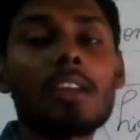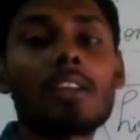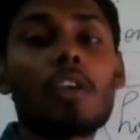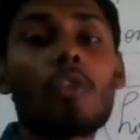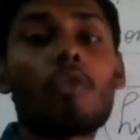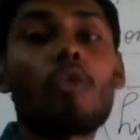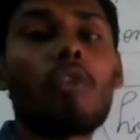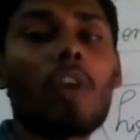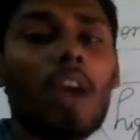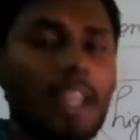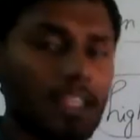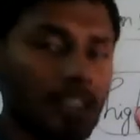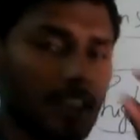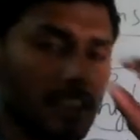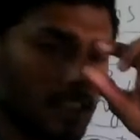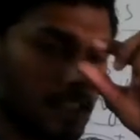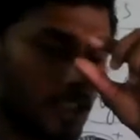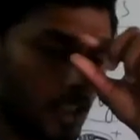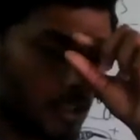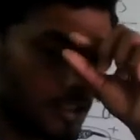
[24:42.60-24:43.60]
the
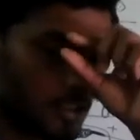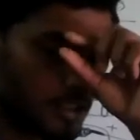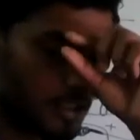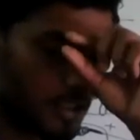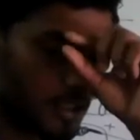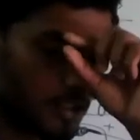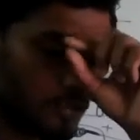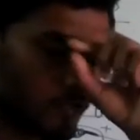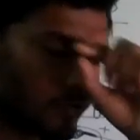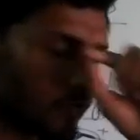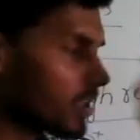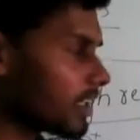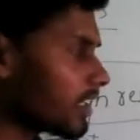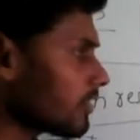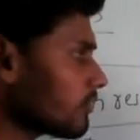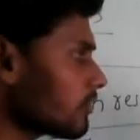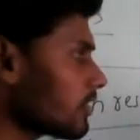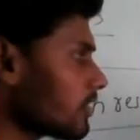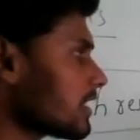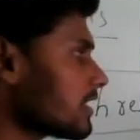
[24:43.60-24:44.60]
fine tungsten, very
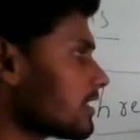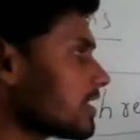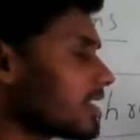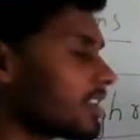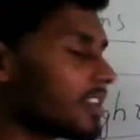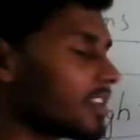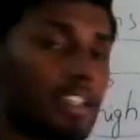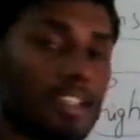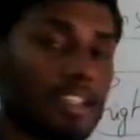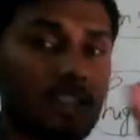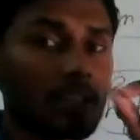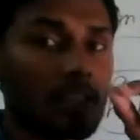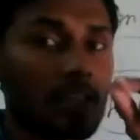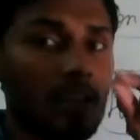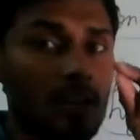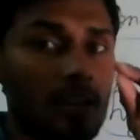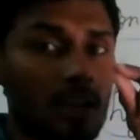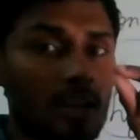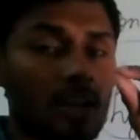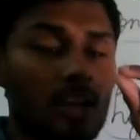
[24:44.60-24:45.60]
thin it is,
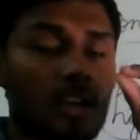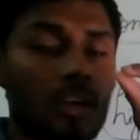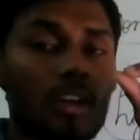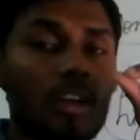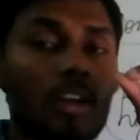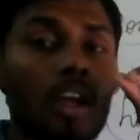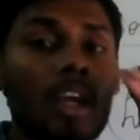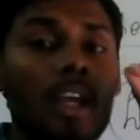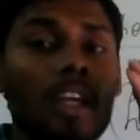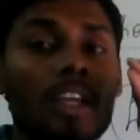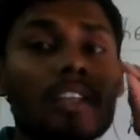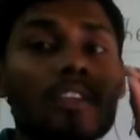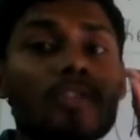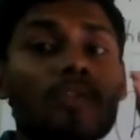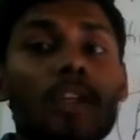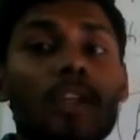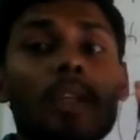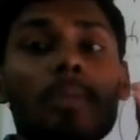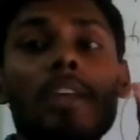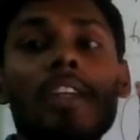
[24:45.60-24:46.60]
correct or not? This
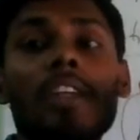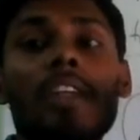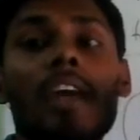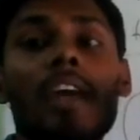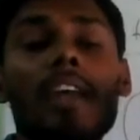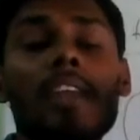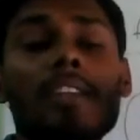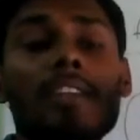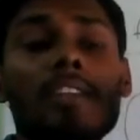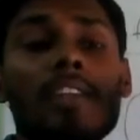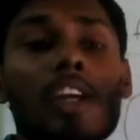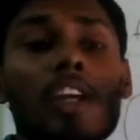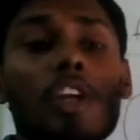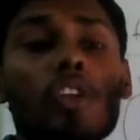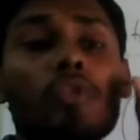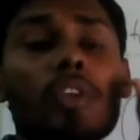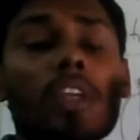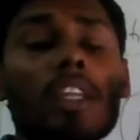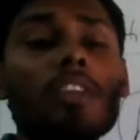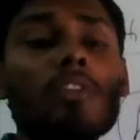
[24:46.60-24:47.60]
filament has
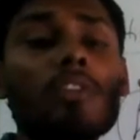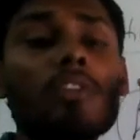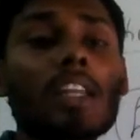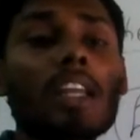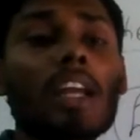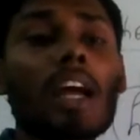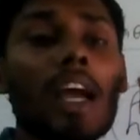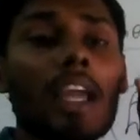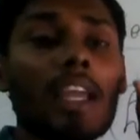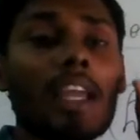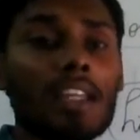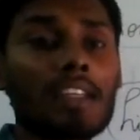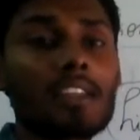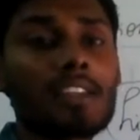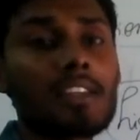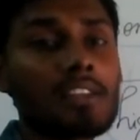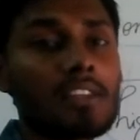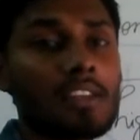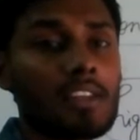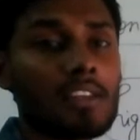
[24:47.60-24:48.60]
very high
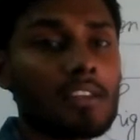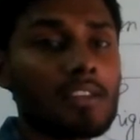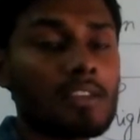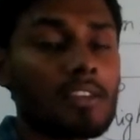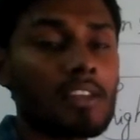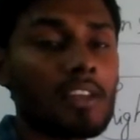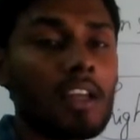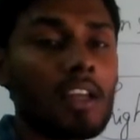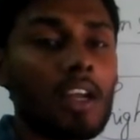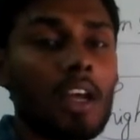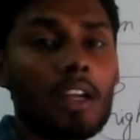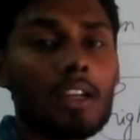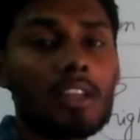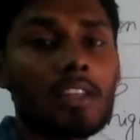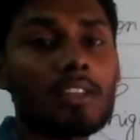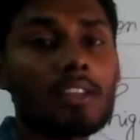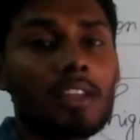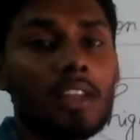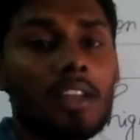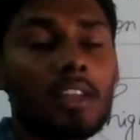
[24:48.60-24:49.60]
resistance.
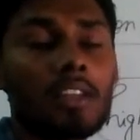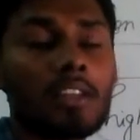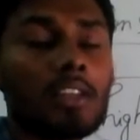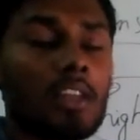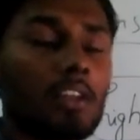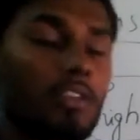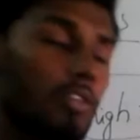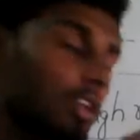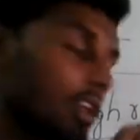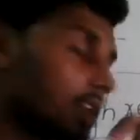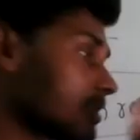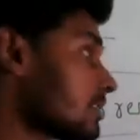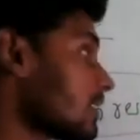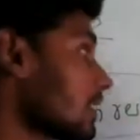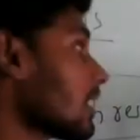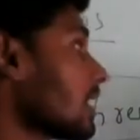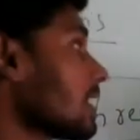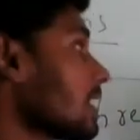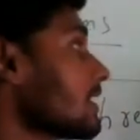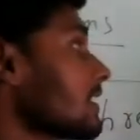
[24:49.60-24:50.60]
Understanding? Whereas the
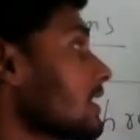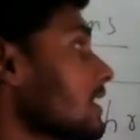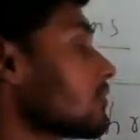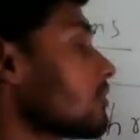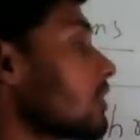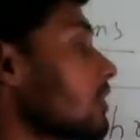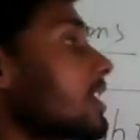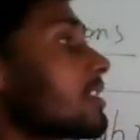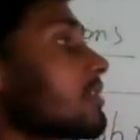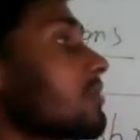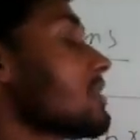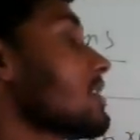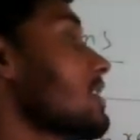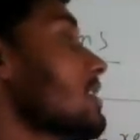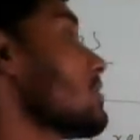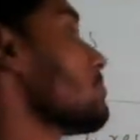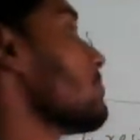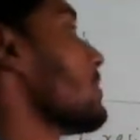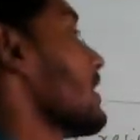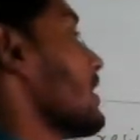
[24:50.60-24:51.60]
connecting wires which
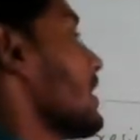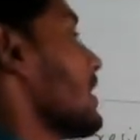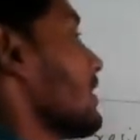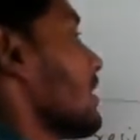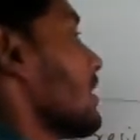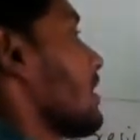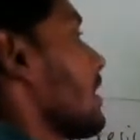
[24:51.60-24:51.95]
is bringing the